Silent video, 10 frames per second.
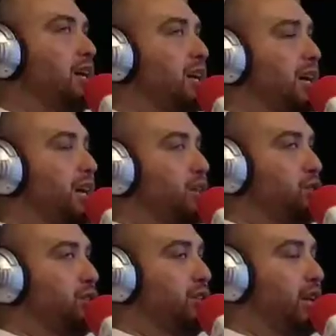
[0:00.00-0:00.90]
like
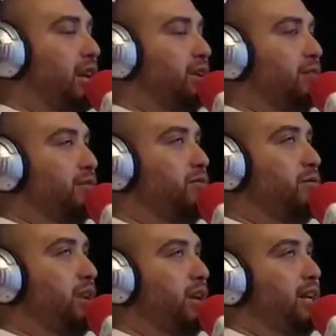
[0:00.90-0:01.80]

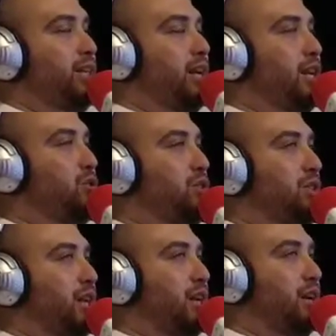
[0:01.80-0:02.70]
it's an interesting